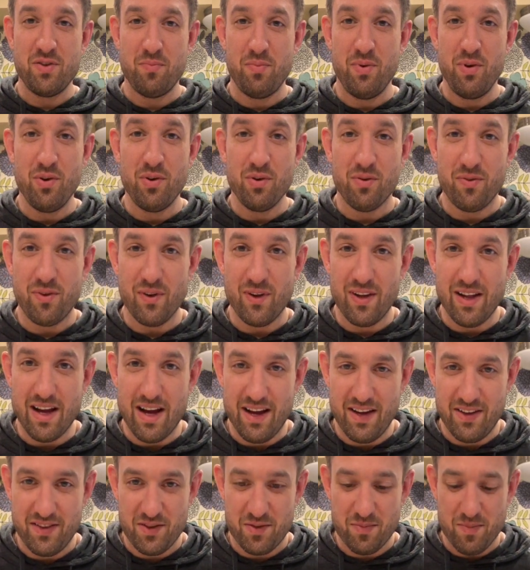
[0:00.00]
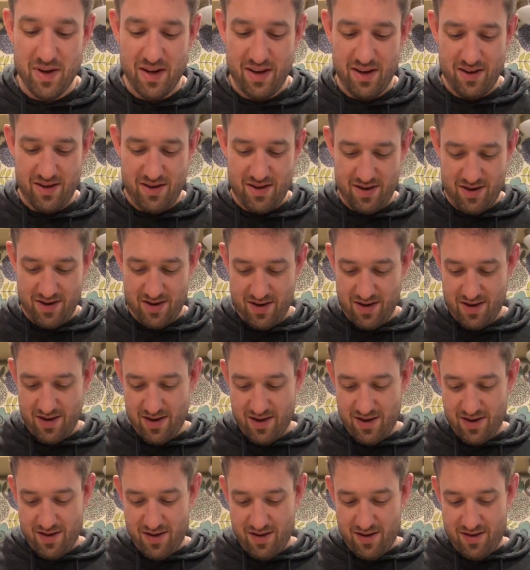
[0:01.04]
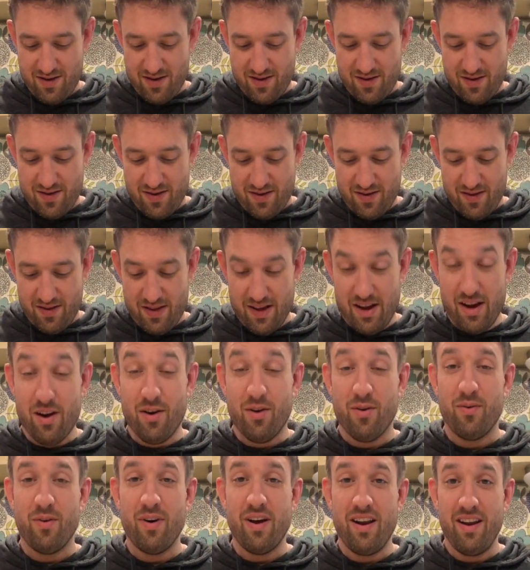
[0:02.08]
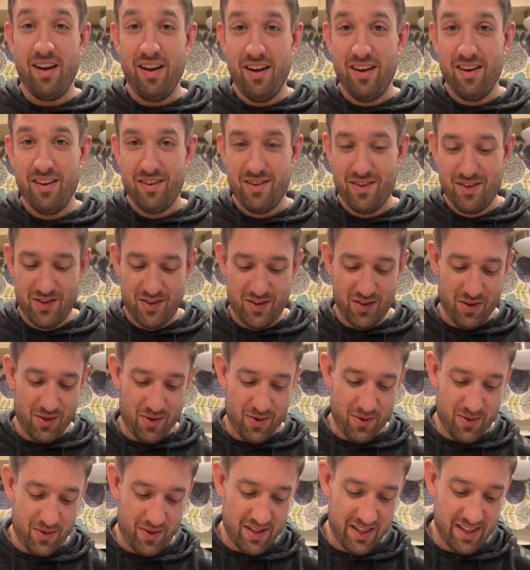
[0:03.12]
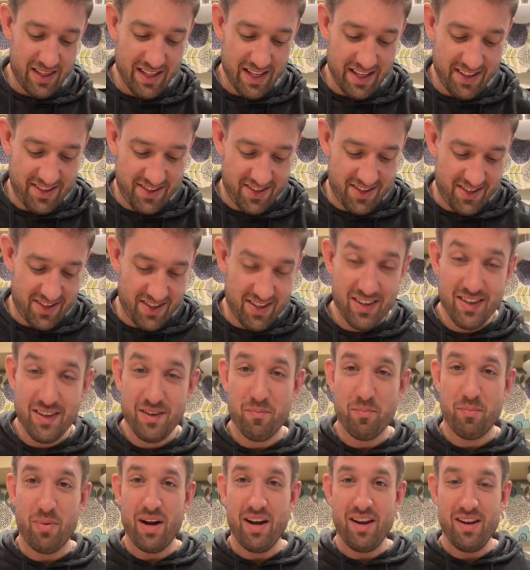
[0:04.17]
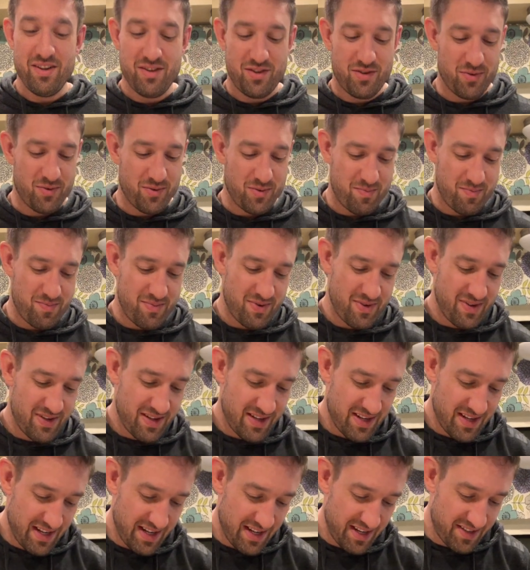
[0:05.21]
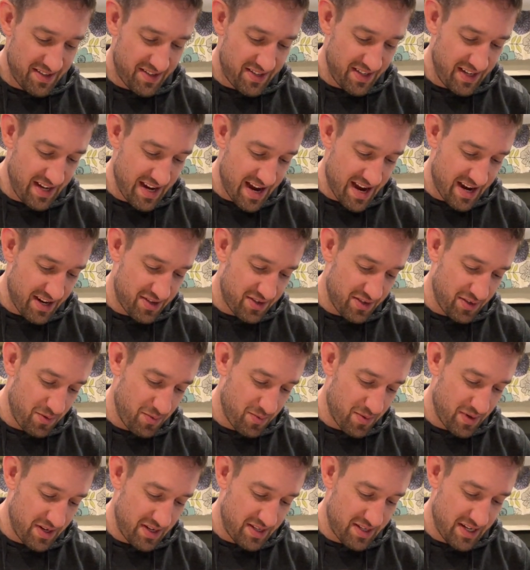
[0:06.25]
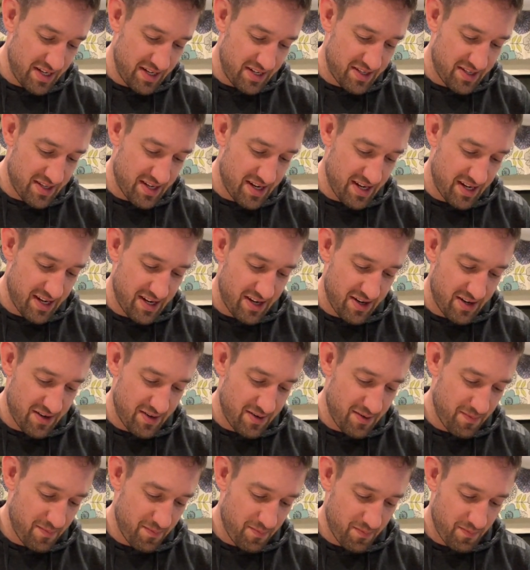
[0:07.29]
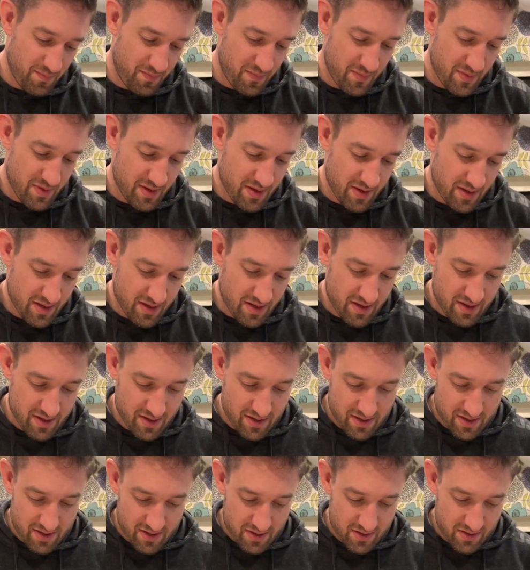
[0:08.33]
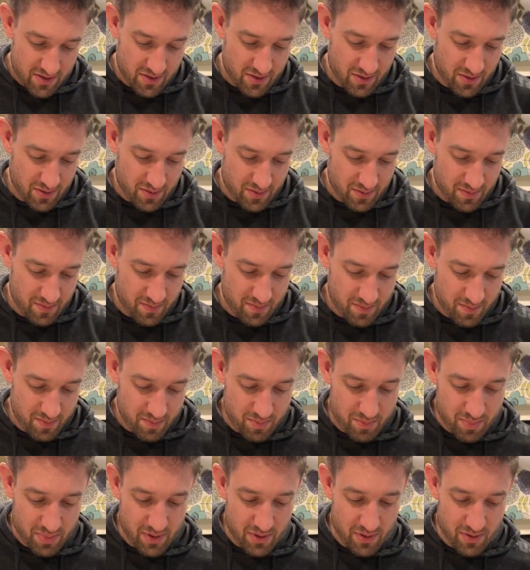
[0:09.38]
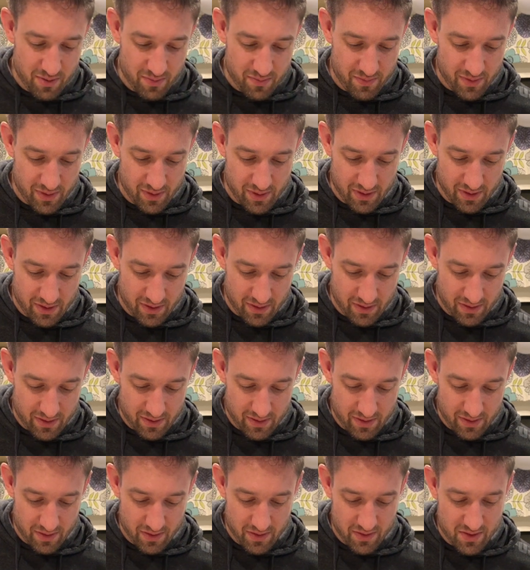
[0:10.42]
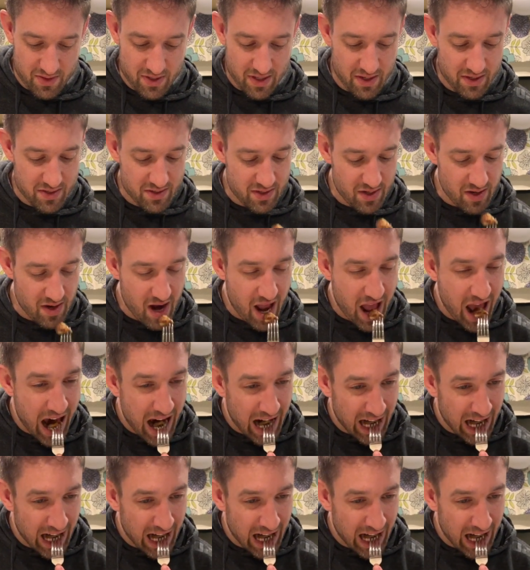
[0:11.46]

beautiful lion's mane. They are ready. So let's bite into them and see actually what it tastes like here. So beautiful little steaks here.